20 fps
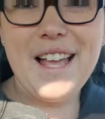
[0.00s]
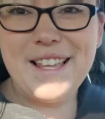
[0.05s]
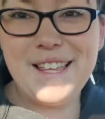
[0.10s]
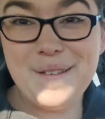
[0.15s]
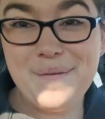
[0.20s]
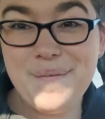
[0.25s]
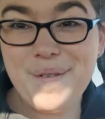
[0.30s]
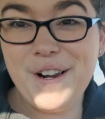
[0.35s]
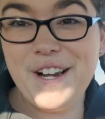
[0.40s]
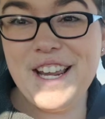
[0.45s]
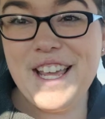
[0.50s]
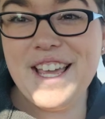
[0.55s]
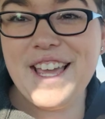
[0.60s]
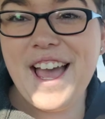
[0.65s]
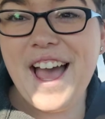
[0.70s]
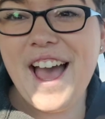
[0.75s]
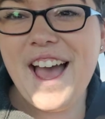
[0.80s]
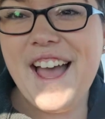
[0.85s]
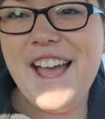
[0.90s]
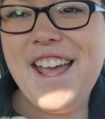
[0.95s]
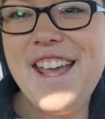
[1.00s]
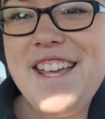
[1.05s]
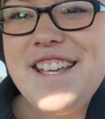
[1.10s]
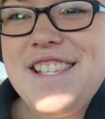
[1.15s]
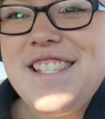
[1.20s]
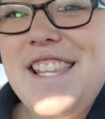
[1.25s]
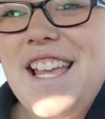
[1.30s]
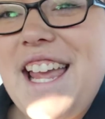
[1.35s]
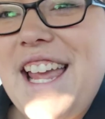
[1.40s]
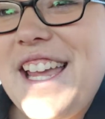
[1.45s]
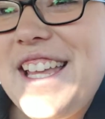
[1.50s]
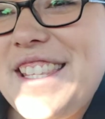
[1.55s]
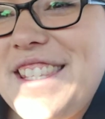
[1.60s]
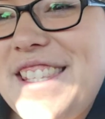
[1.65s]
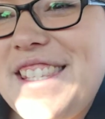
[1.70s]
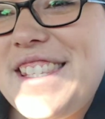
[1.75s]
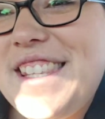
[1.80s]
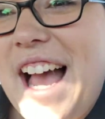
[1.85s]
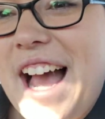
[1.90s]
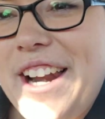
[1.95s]
Good morning, guys. It's
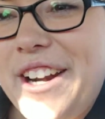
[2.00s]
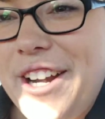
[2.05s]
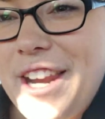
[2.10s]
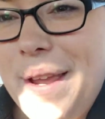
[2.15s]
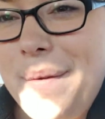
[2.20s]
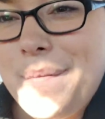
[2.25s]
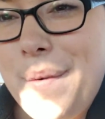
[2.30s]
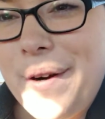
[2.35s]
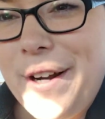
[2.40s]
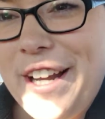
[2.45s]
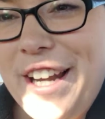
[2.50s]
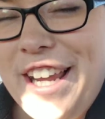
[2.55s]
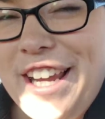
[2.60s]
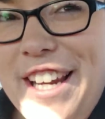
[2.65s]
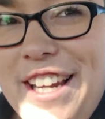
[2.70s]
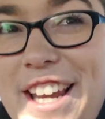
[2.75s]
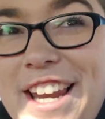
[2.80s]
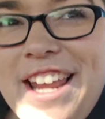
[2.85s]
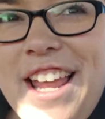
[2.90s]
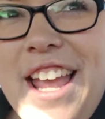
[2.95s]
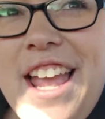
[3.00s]
Saturday morning,